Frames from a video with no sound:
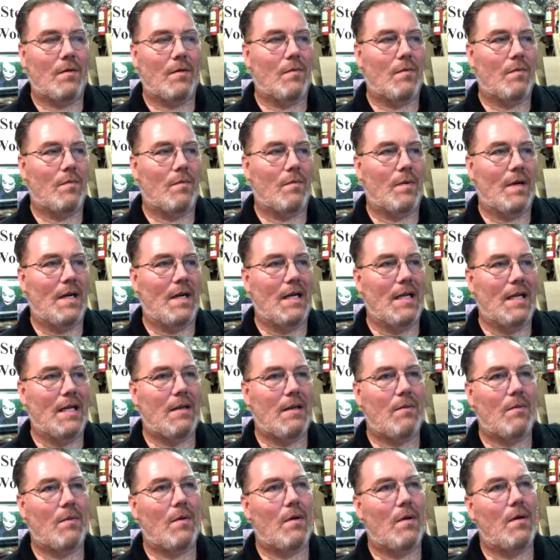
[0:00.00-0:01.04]
really,
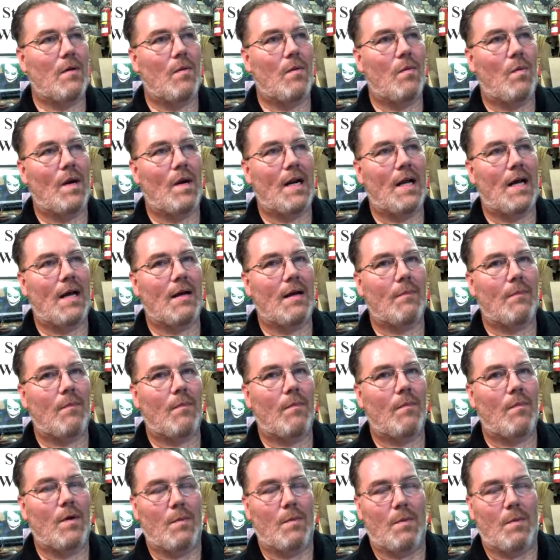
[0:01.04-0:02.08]
when
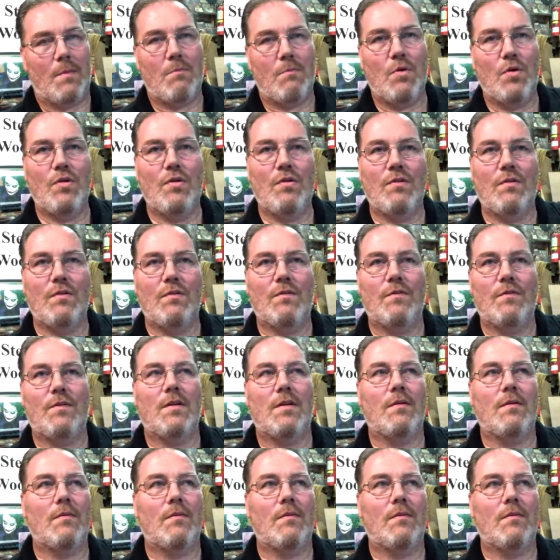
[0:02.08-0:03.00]
we moved,